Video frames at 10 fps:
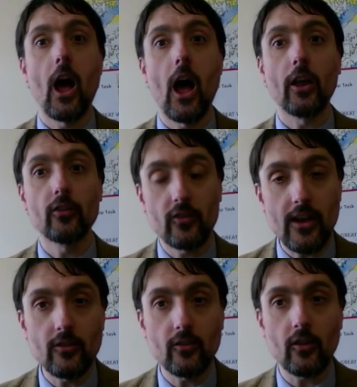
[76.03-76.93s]

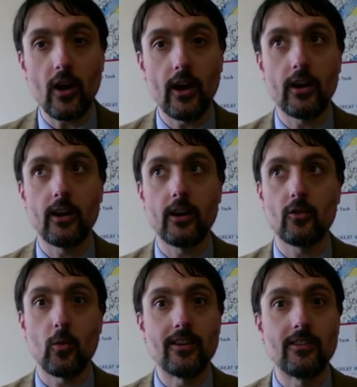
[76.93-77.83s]
Since
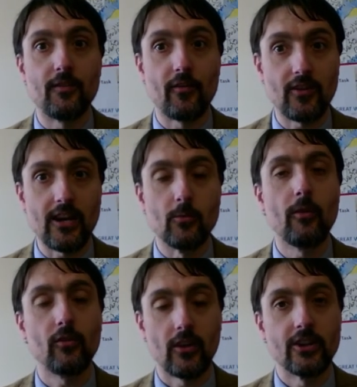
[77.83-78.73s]
2015, we've
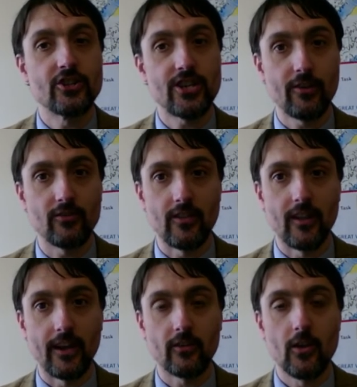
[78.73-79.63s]
seen a shift in
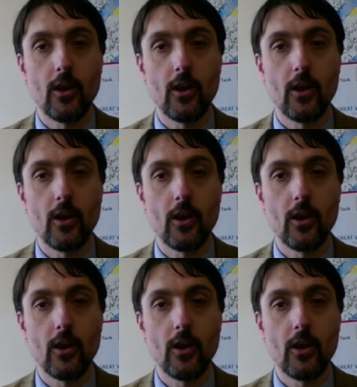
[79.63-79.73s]
that.